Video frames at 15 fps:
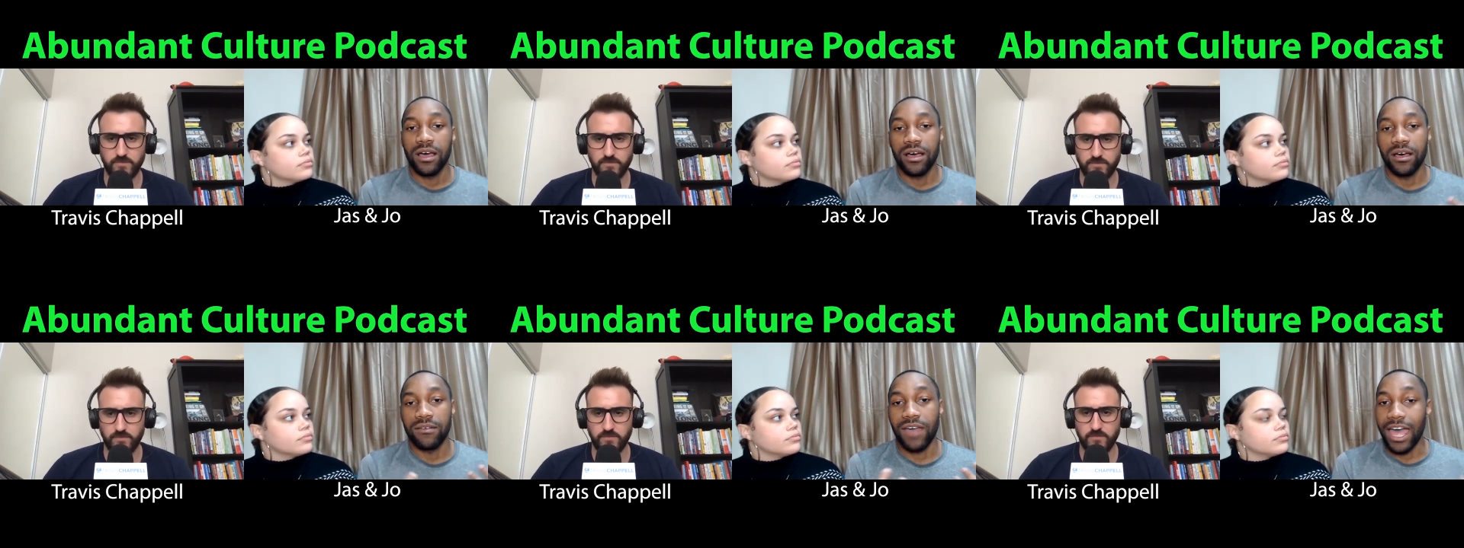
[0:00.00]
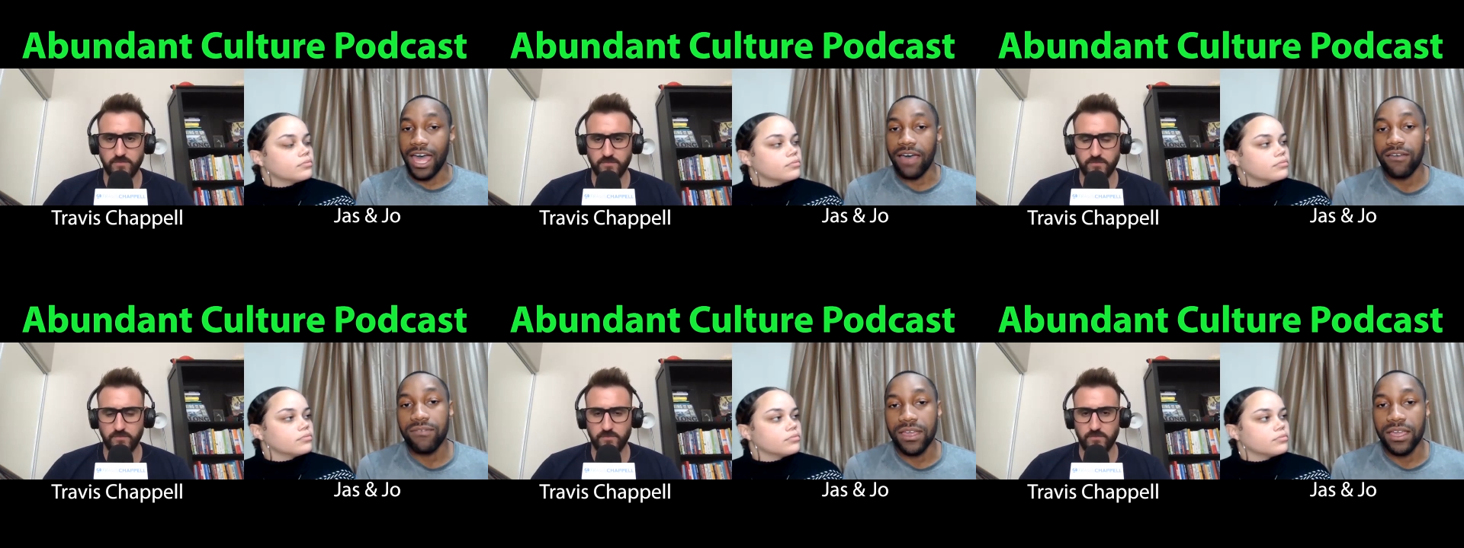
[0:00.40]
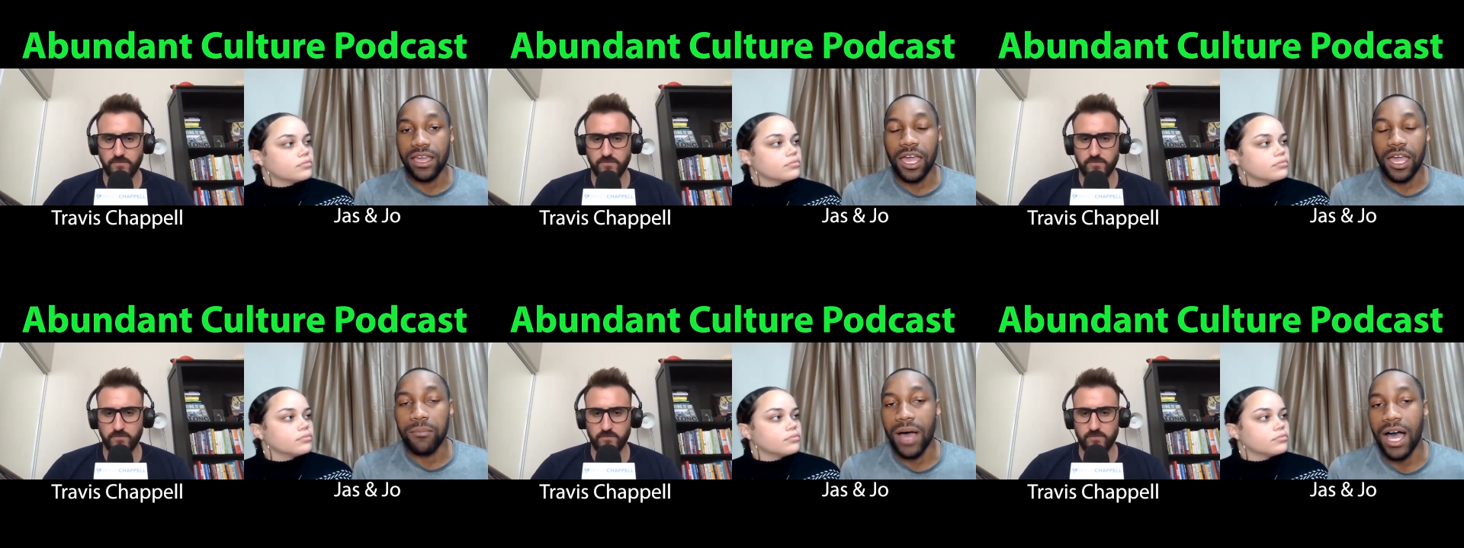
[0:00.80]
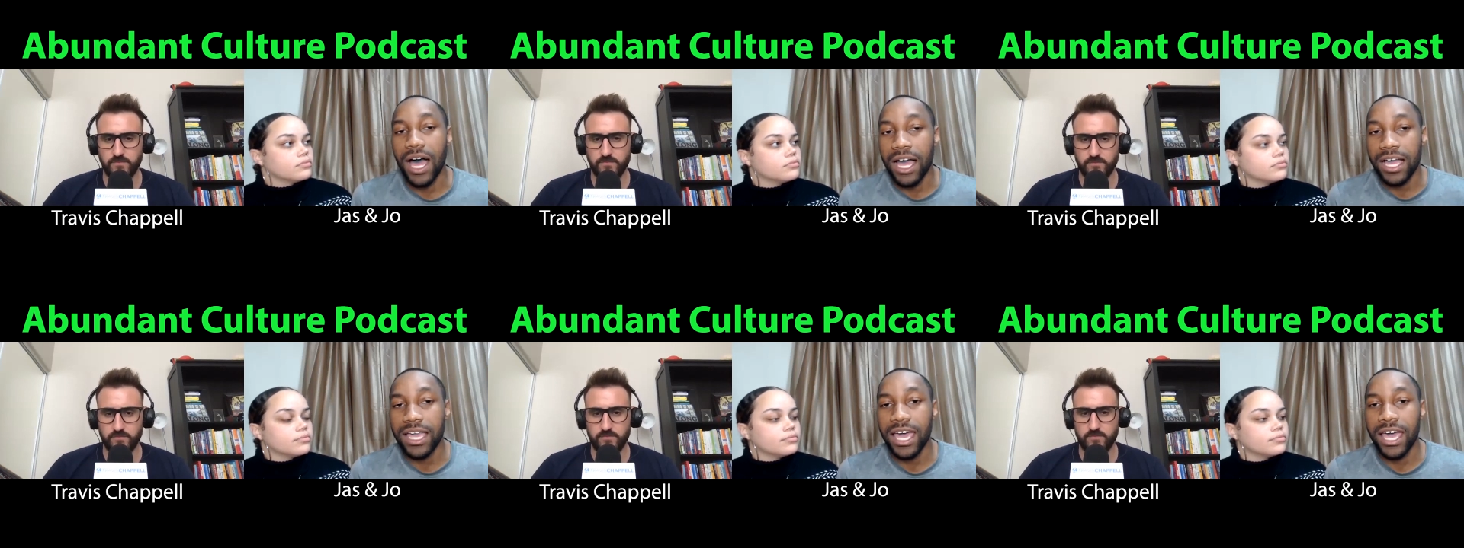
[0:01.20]
Speaker 1: of having a
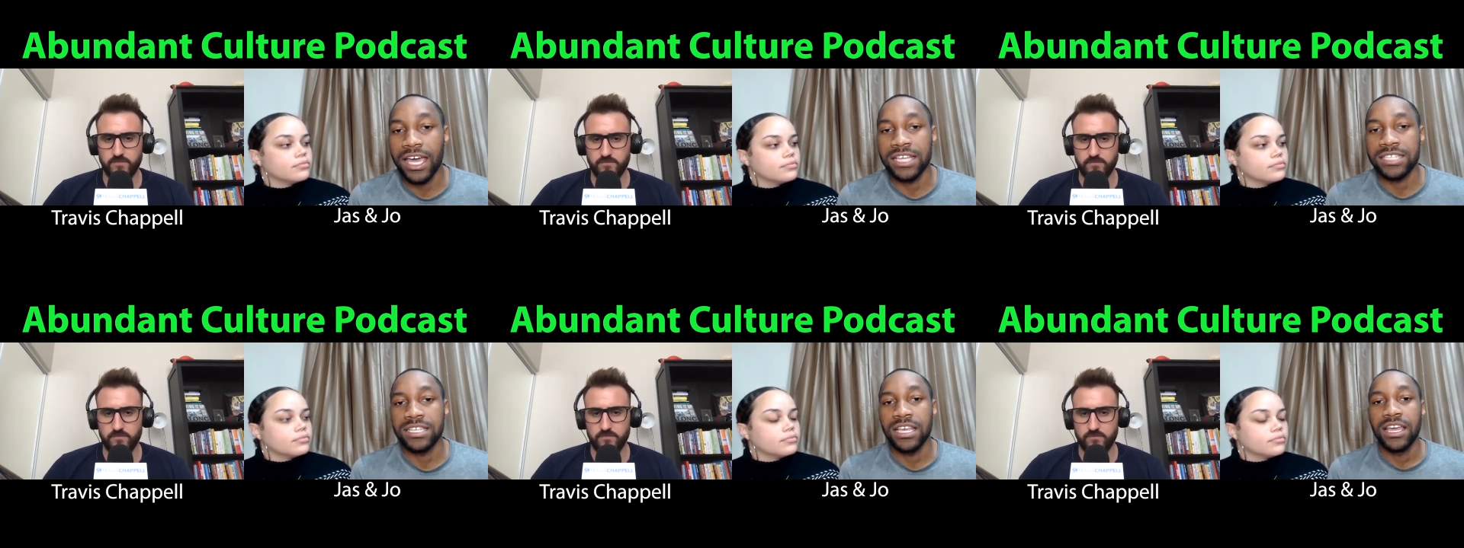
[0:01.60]
podcast.